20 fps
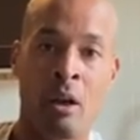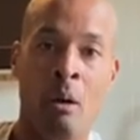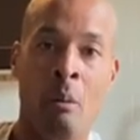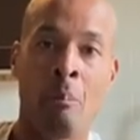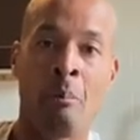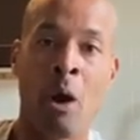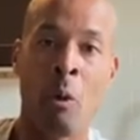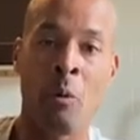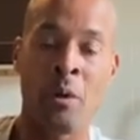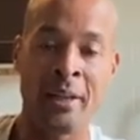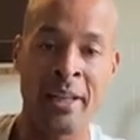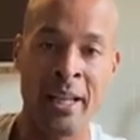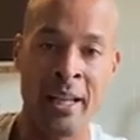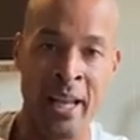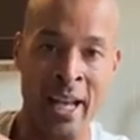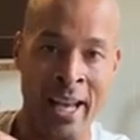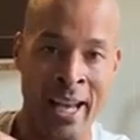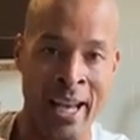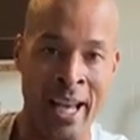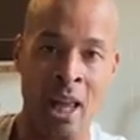But we need a
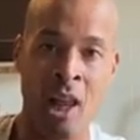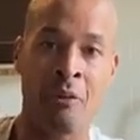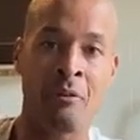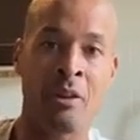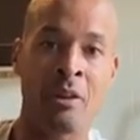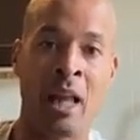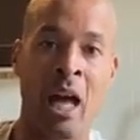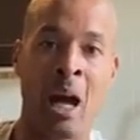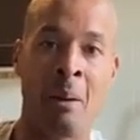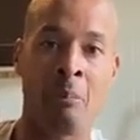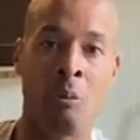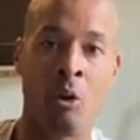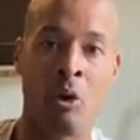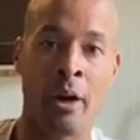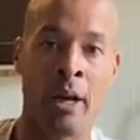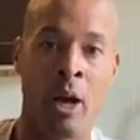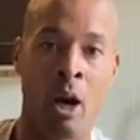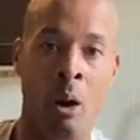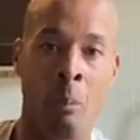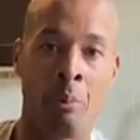hell of a lot more
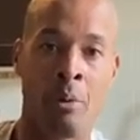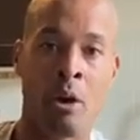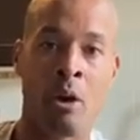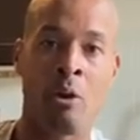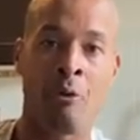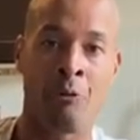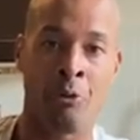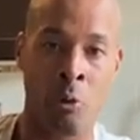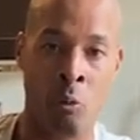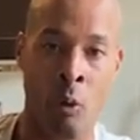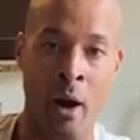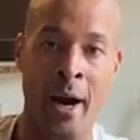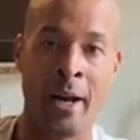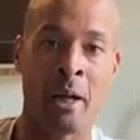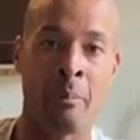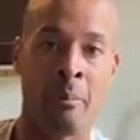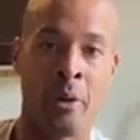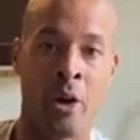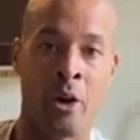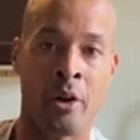help from white
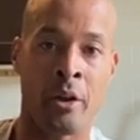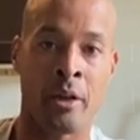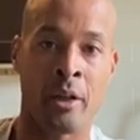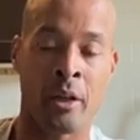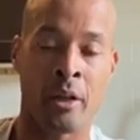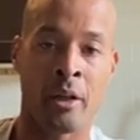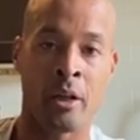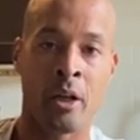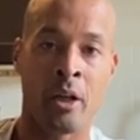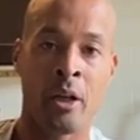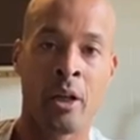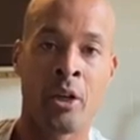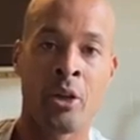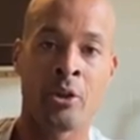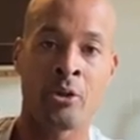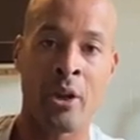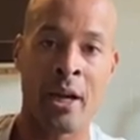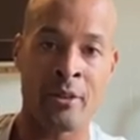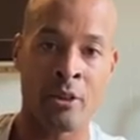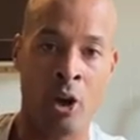America.
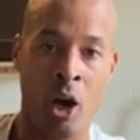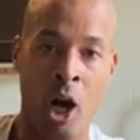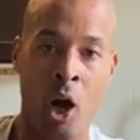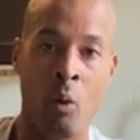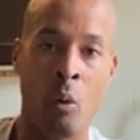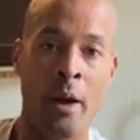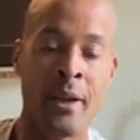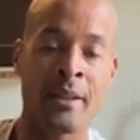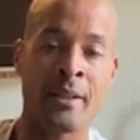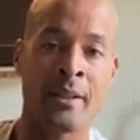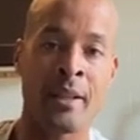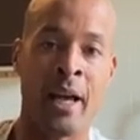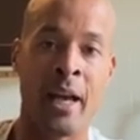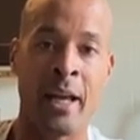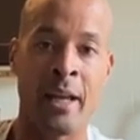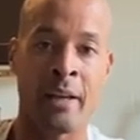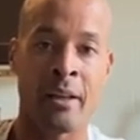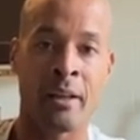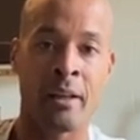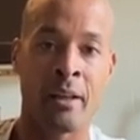So as I always
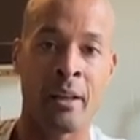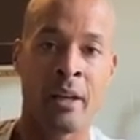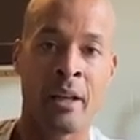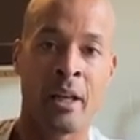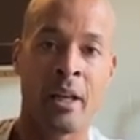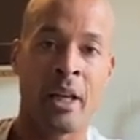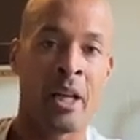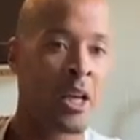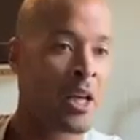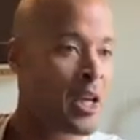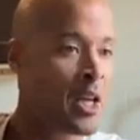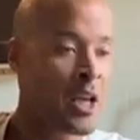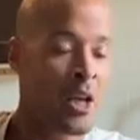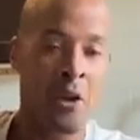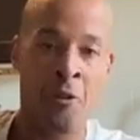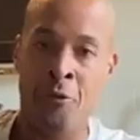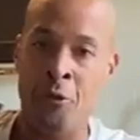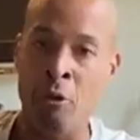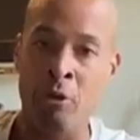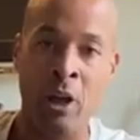say,
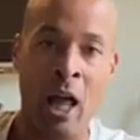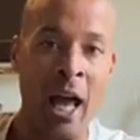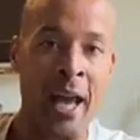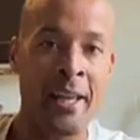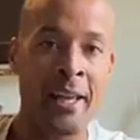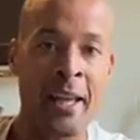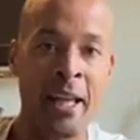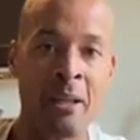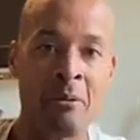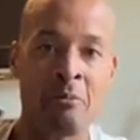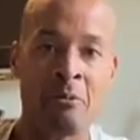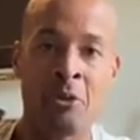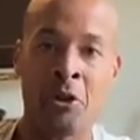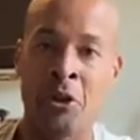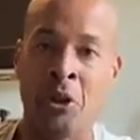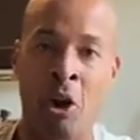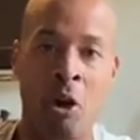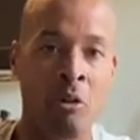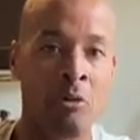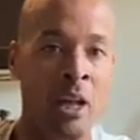if you like it, you
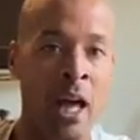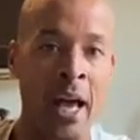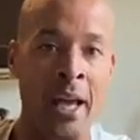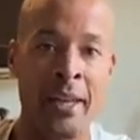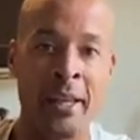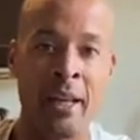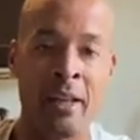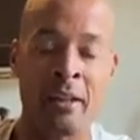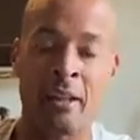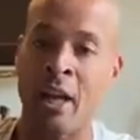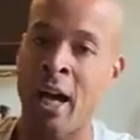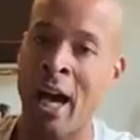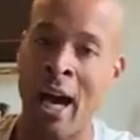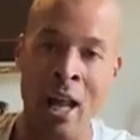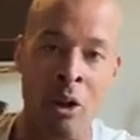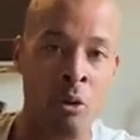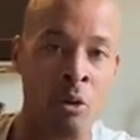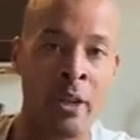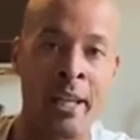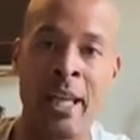don't like it, I
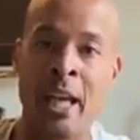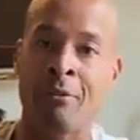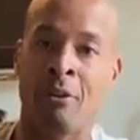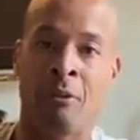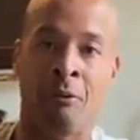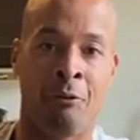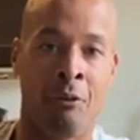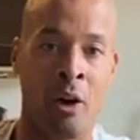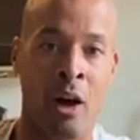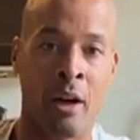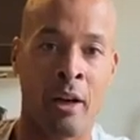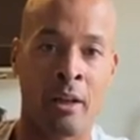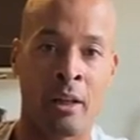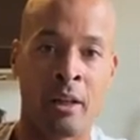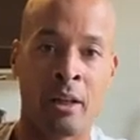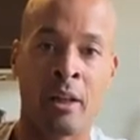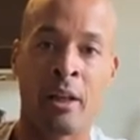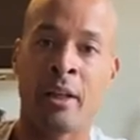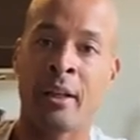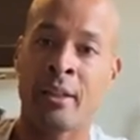don't give a fuck.
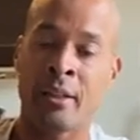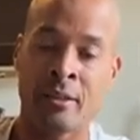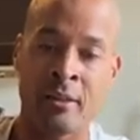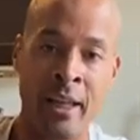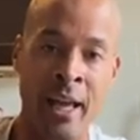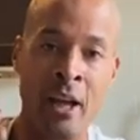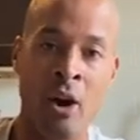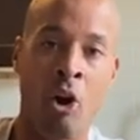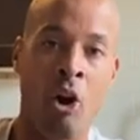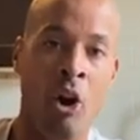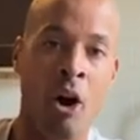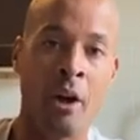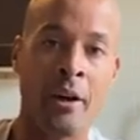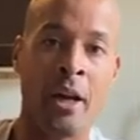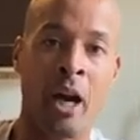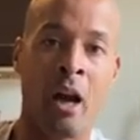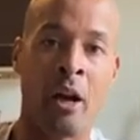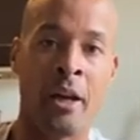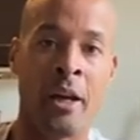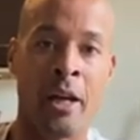Stay hard
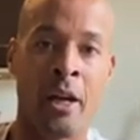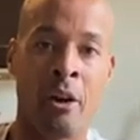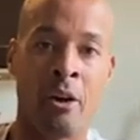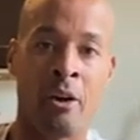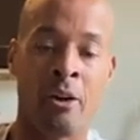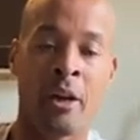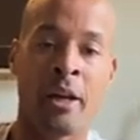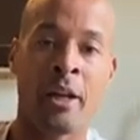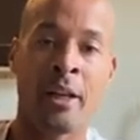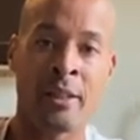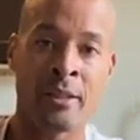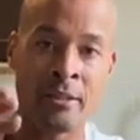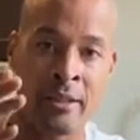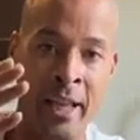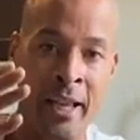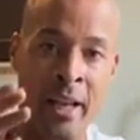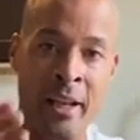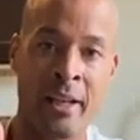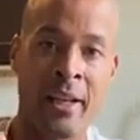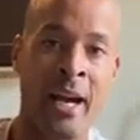out here,
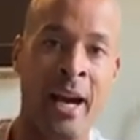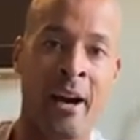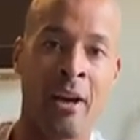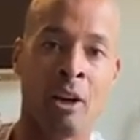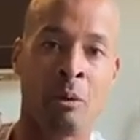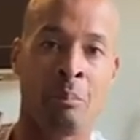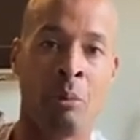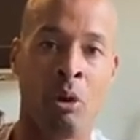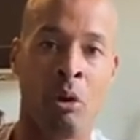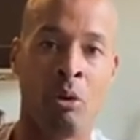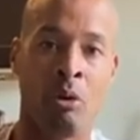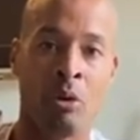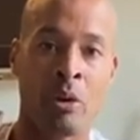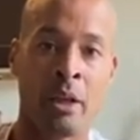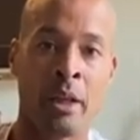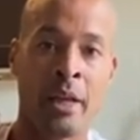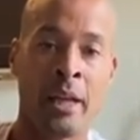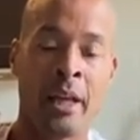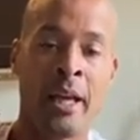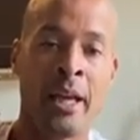stay accountable,
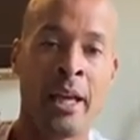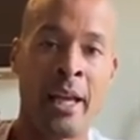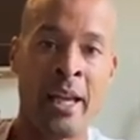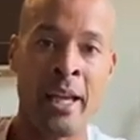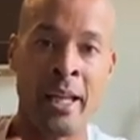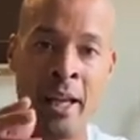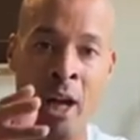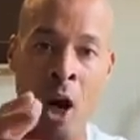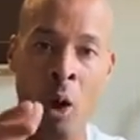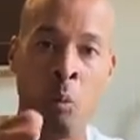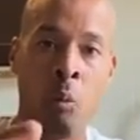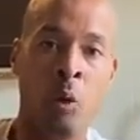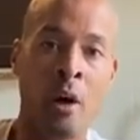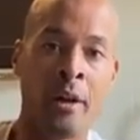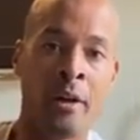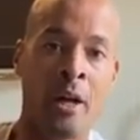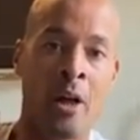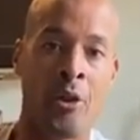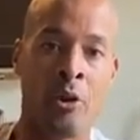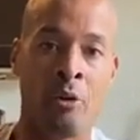and help one
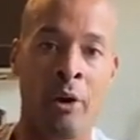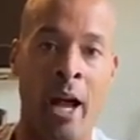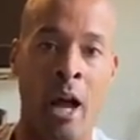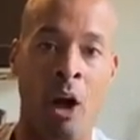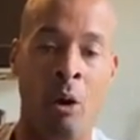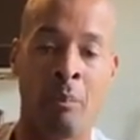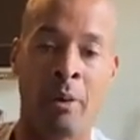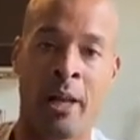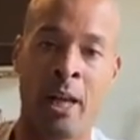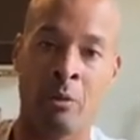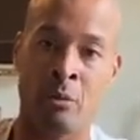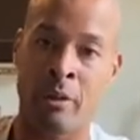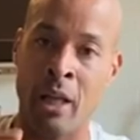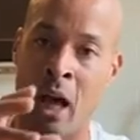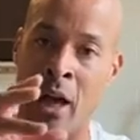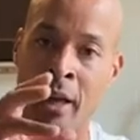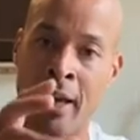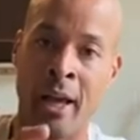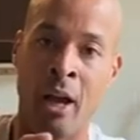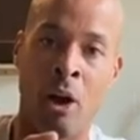another out. Because
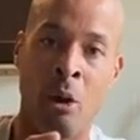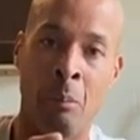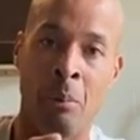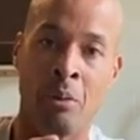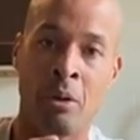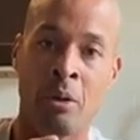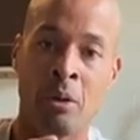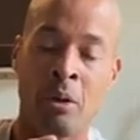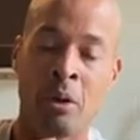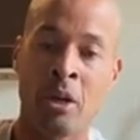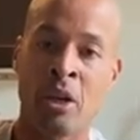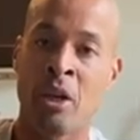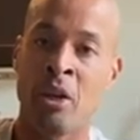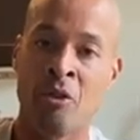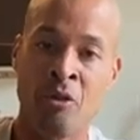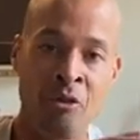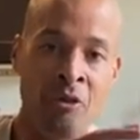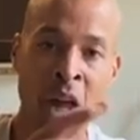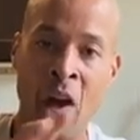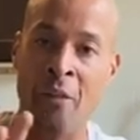without help,
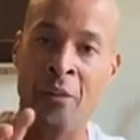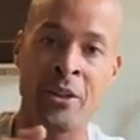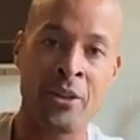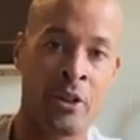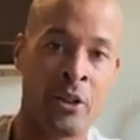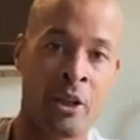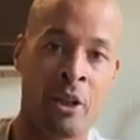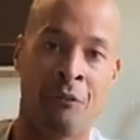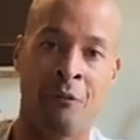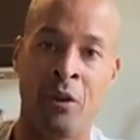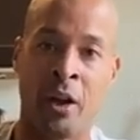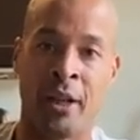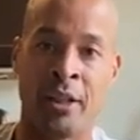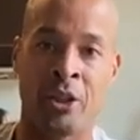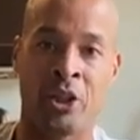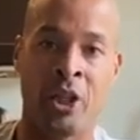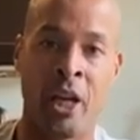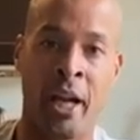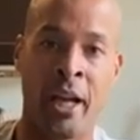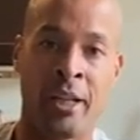nothing's gonna fucking
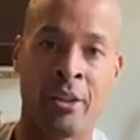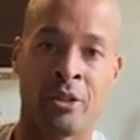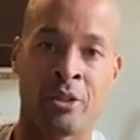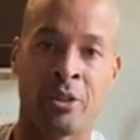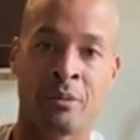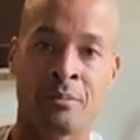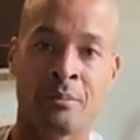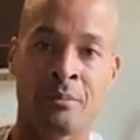change.